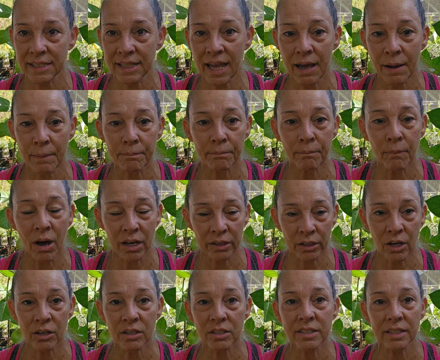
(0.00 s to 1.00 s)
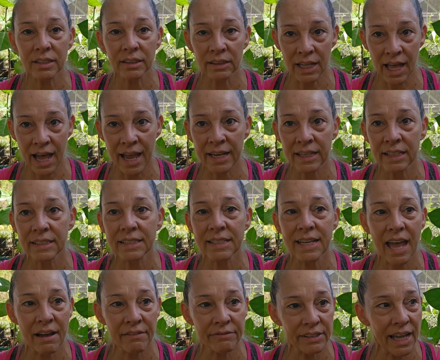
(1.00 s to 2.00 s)
that monarchs like to
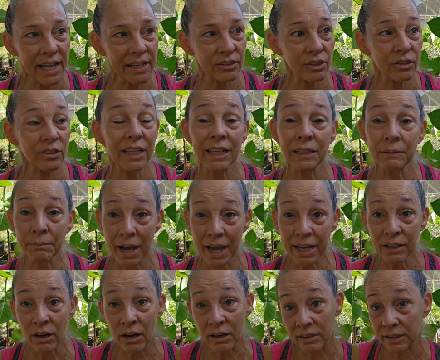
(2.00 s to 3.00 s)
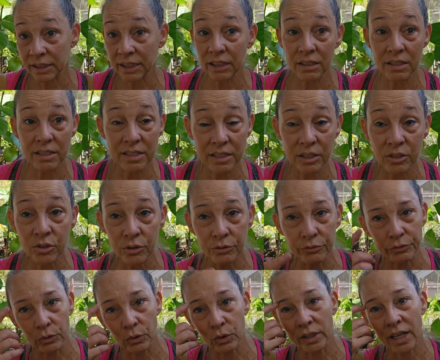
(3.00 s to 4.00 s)
have nectar. In my garden here in Central
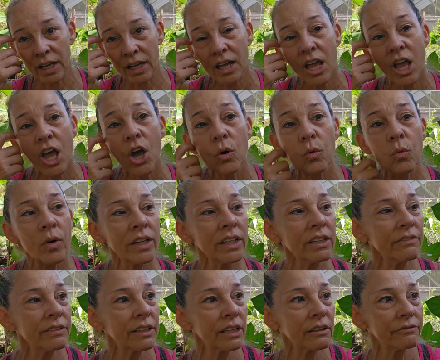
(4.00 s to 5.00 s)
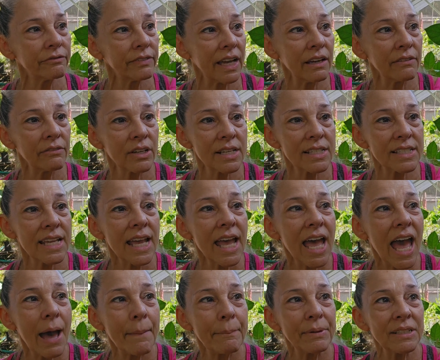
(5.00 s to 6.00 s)
Florida, one of their favorites
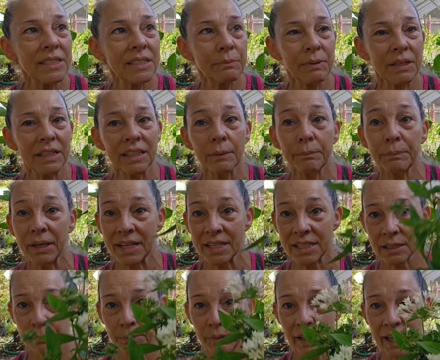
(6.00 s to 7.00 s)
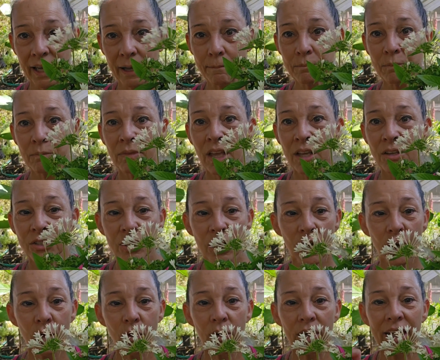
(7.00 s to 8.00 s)
happened to be the penta plant.
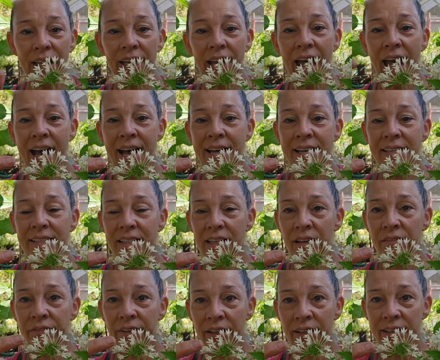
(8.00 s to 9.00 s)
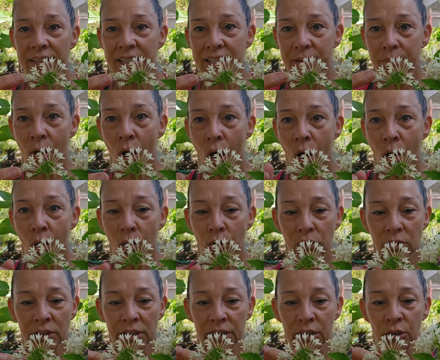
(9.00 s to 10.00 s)
So it has a very small
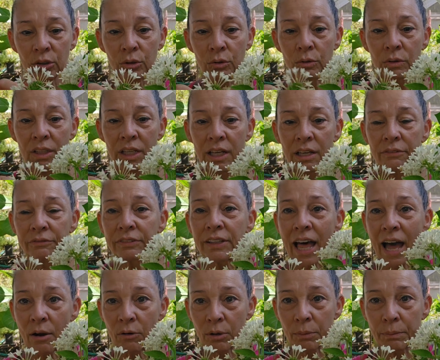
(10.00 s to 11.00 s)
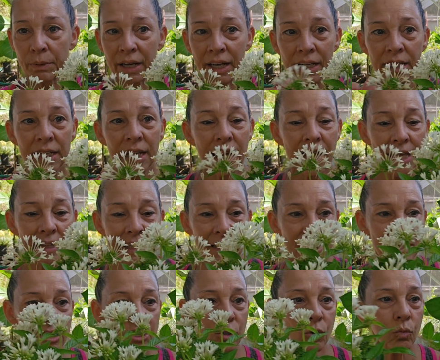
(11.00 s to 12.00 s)
little flower bud.
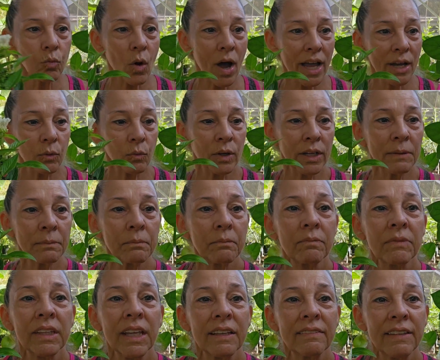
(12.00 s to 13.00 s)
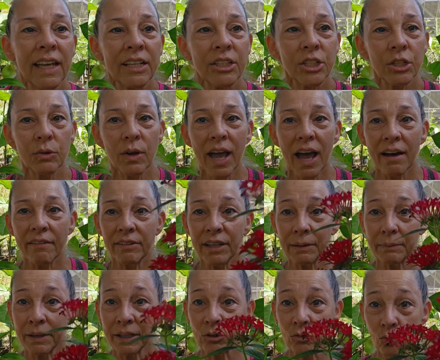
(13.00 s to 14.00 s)
This is a white one. They do have
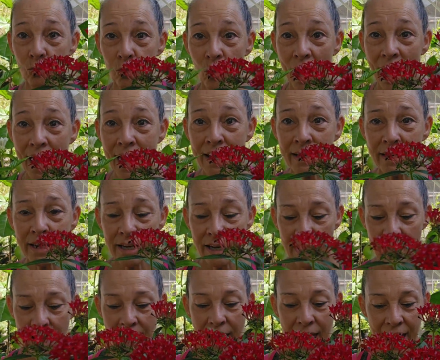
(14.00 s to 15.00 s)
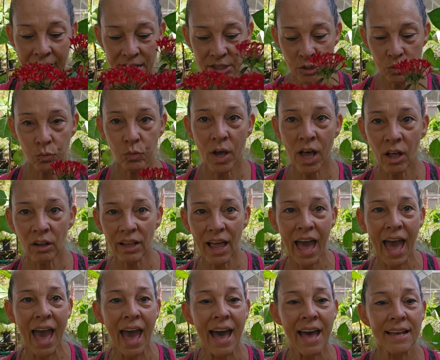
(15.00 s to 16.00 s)
them in red as well
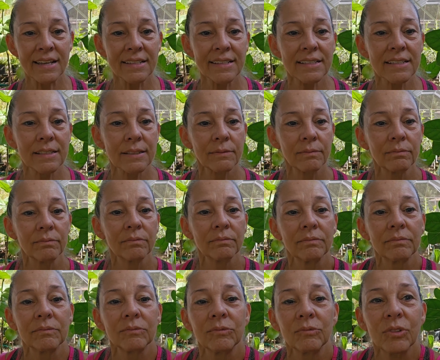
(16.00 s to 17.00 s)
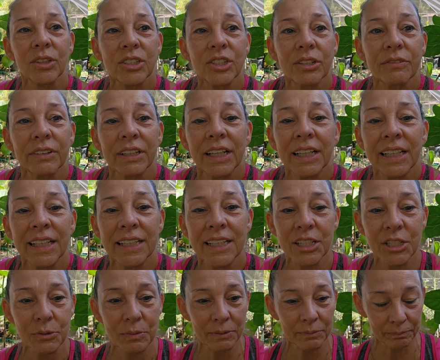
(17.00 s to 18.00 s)
as, reach over here and get
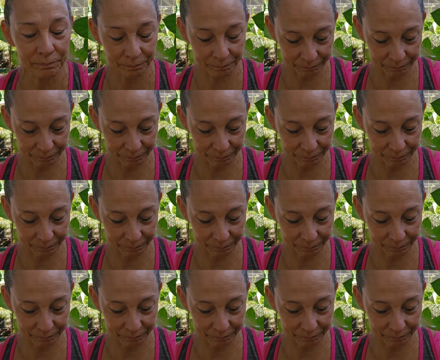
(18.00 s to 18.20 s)
this one,